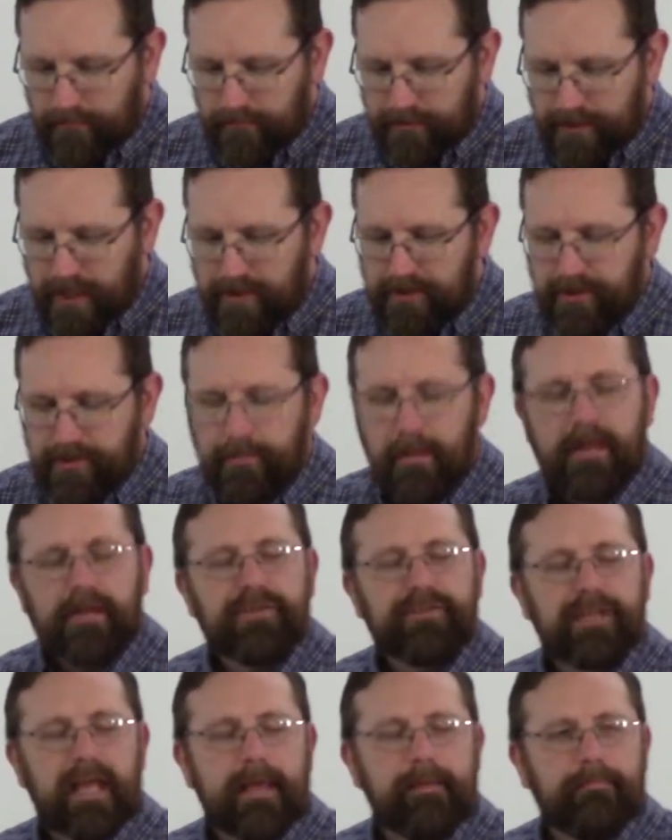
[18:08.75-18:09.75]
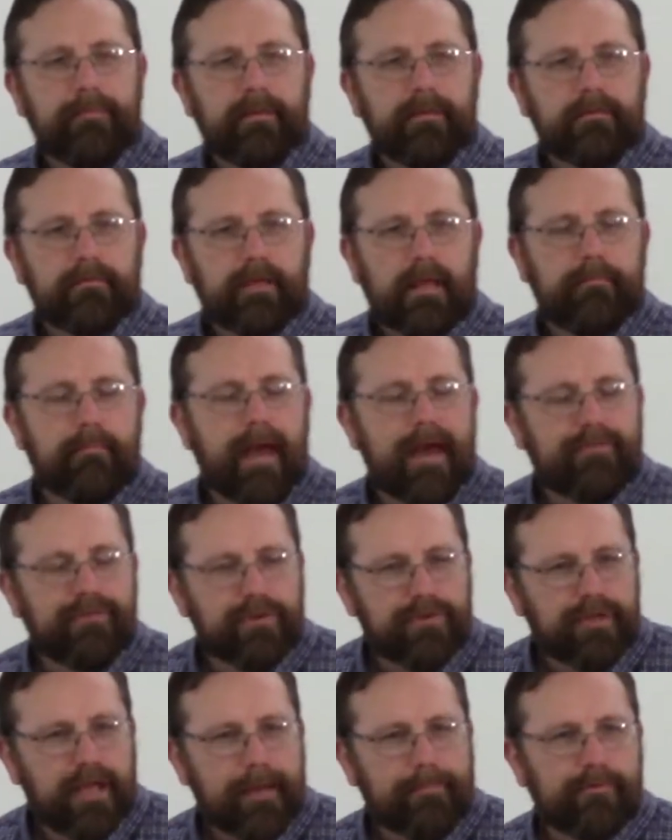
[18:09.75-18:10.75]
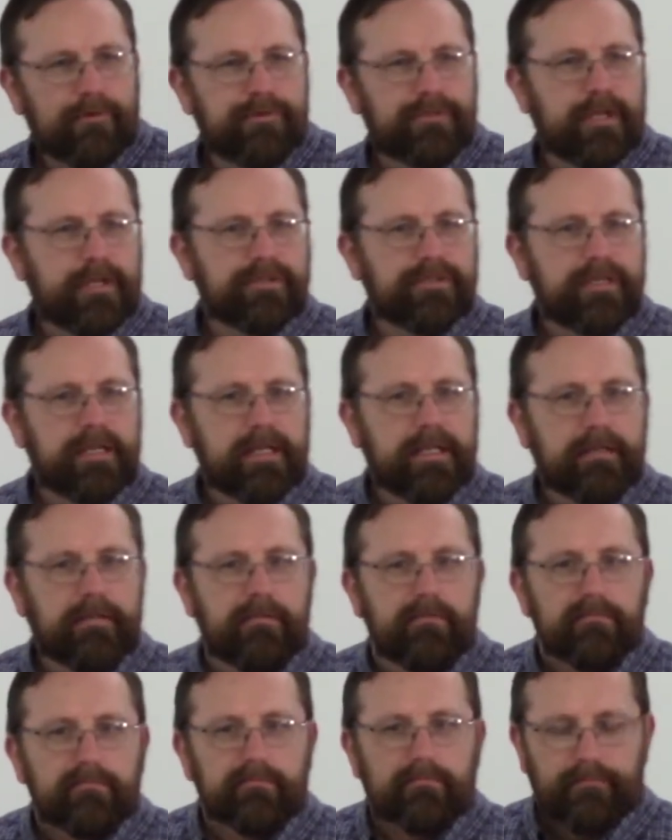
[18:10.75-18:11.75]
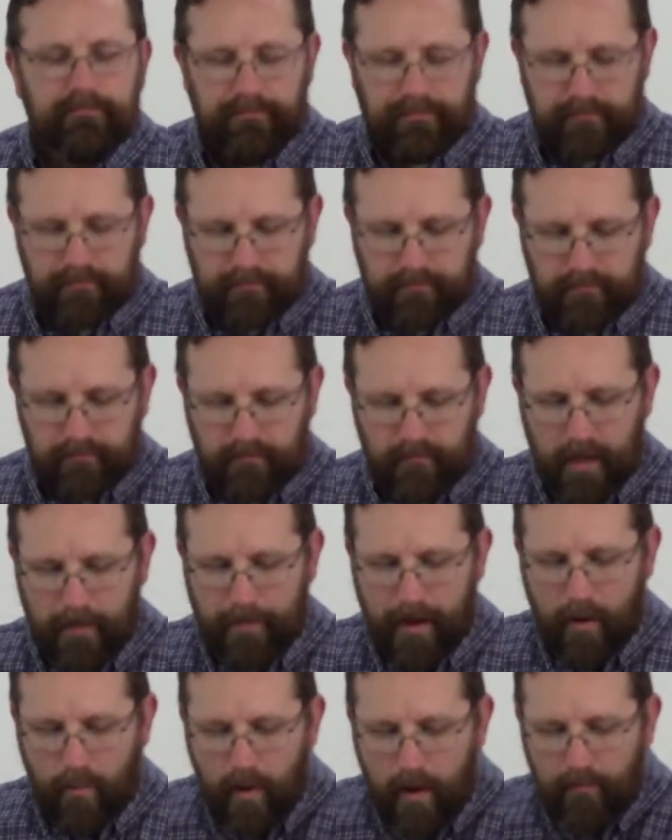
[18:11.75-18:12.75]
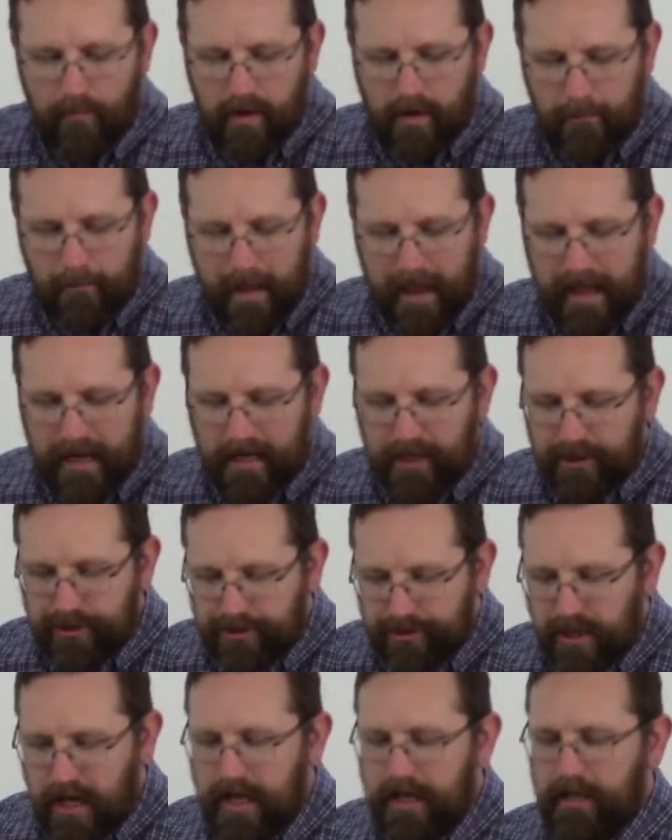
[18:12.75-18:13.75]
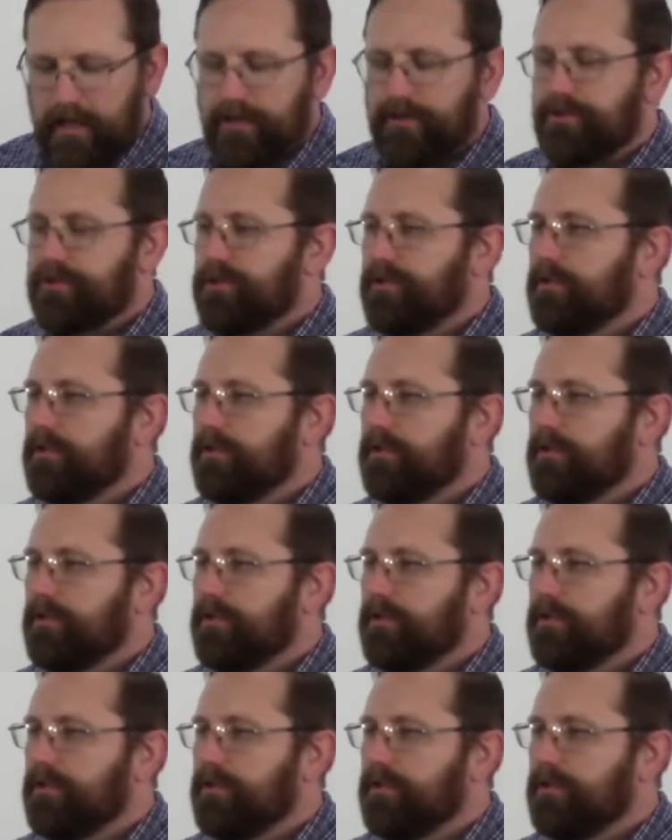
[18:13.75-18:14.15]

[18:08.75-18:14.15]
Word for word: Jesus made a statement in Matthew chapter 16 about what would a man exchange